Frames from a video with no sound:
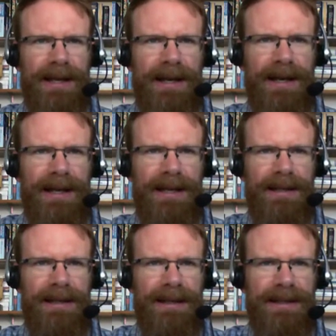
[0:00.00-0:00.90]
uh,
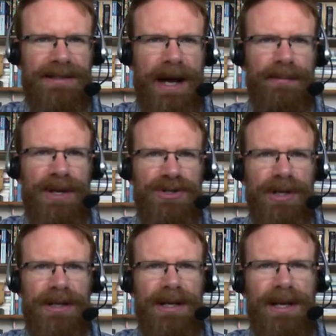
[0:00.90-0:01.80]
he is
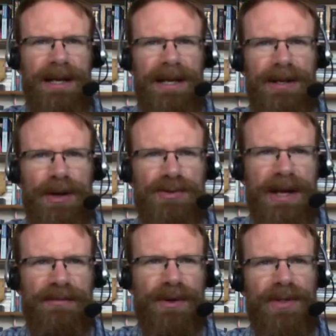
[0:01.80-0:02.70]
omniscient. He
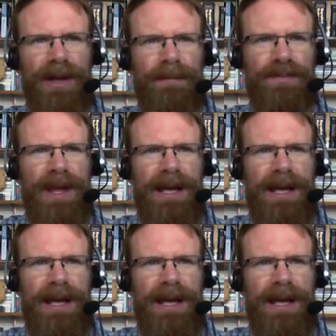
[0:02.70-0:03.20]
knows everything.